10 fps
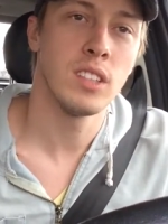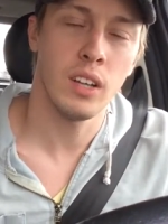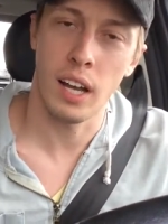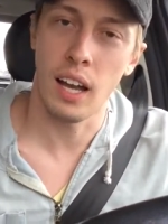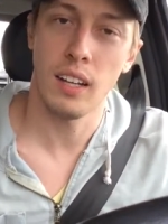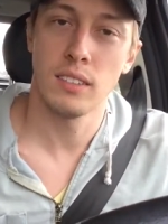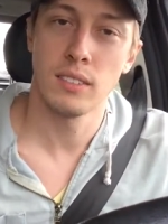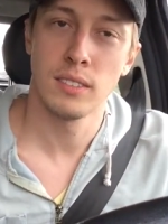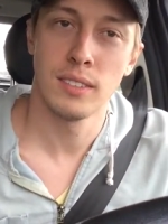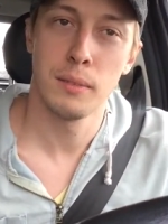So yeah,
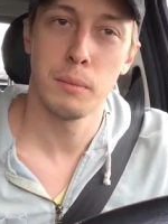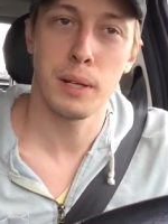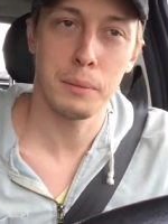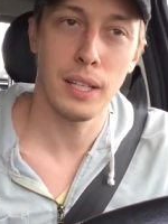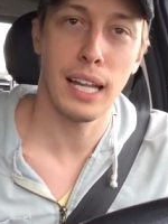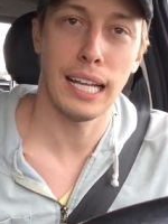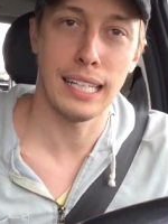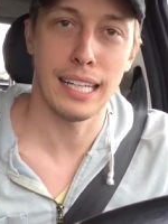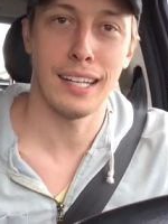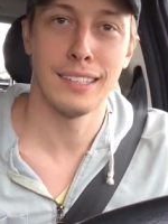but I'm glad I did